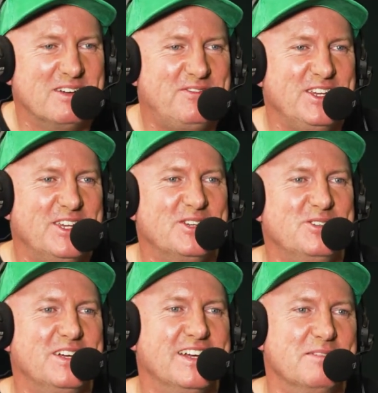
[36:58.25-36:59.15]
But, but for
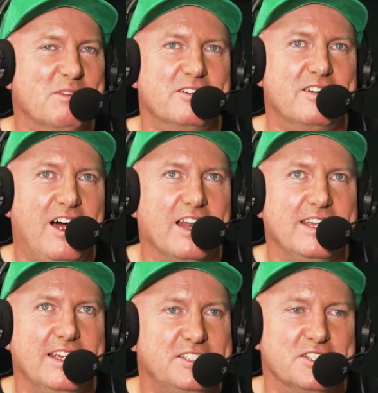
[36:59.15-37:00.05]
you, a morale
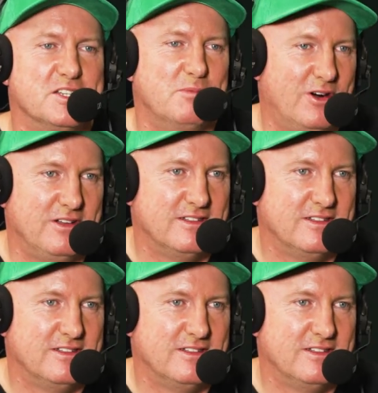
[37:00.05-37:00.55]
is just a moral.